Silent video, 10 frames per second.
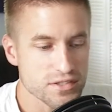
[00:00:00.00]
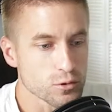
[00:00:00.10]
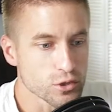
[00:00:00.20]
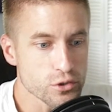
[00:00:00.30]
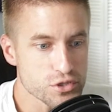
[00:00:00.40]

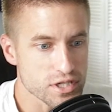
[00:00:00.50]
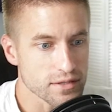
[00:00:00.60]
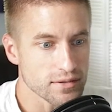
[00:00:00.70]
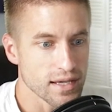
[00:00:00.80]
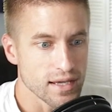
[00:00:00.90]
So
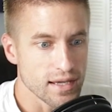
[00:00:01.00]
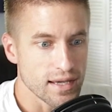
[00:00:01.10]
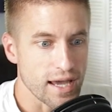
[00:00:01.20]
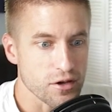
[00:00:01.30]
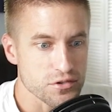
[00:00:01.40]
Lucian,
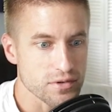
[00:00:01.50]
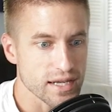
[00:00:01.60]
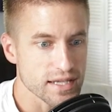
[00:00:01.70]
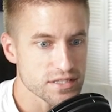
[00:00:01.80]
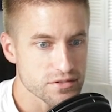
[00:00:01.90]
How to
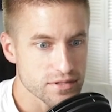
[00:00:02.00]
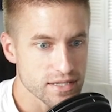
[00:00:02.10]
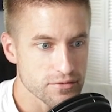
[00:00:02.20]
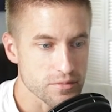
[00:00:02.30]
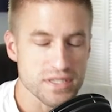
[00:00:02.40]
Write
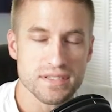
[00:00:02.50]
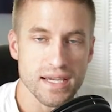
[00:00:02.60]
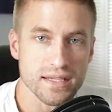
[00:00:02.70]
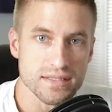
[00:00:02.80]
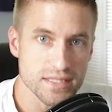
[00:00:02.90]
History, from the
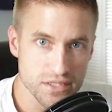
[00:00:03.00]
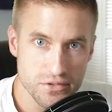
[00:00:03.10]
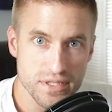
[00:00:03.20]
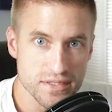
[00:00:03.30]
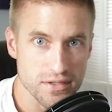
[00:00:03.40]
second
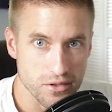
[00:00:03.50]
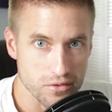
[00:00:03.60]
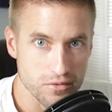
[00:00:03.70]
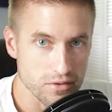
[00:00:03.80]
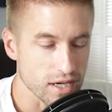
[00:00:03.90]
century,
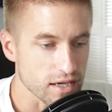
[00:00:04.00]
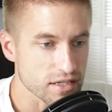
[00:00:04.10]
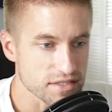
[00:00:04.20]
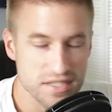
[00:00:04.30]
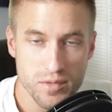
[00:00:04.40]
so uh,
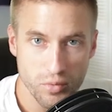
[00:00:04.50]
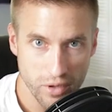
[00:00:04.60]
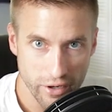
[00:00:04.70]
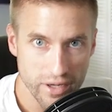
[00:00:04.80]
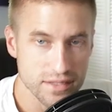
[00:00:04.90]

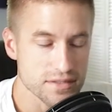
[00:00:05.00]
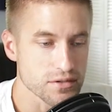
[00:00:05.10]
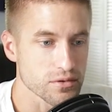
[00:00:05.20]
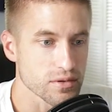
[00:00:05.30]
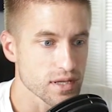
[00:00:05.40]
contemporary
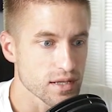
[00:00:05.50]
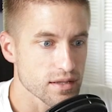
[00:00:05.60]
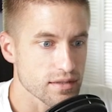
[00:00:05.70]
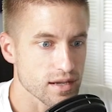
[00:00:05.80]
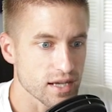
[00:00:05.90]
to
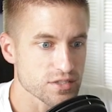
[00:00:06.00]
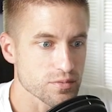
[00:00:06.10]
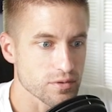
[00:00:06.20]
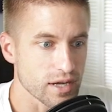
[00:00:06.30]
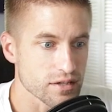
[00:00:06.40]
the
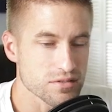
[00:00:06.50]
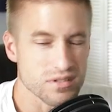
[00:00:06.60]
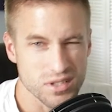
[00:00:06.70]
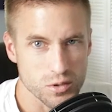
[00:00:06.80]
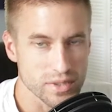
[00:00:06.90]
Gospel
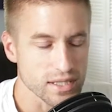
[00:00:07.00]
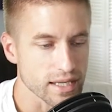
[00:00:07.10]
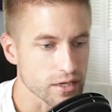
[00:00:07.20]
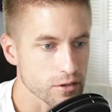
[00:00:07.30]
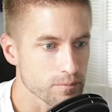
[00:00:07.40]
writers a little bit
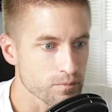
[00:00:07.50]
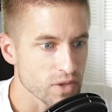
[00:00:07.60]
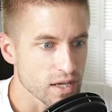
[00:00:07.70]
later,